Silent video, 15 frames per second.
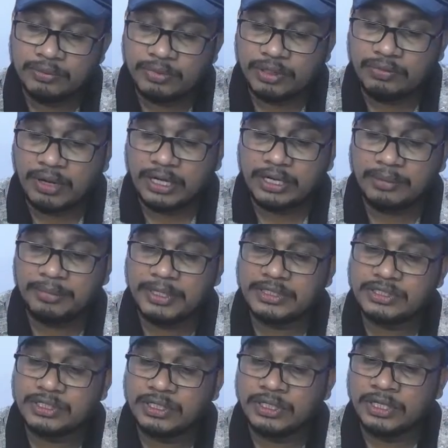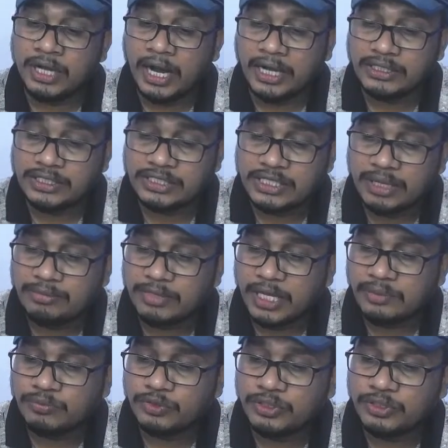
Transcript: But what happens at the same time,